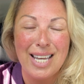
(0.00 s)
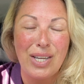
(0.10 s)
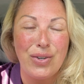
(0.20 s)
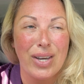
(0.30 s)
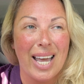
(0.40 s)

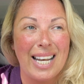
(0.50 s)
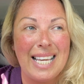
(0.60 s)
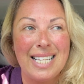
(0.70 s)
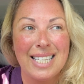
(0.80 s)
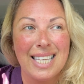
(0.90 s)
you can
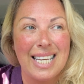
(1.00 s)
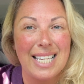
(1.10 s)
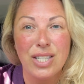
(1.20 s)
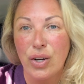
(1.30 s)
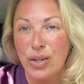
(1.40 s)
easily
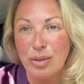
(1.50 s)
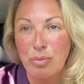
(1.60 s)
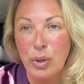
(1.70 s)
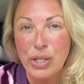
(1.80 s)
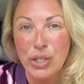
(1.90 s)
start
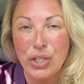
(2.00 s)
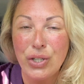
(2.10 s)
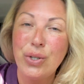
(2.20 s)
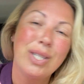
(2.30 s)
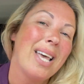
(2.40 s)
point and
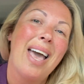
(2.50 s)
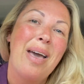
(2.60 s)
shoot,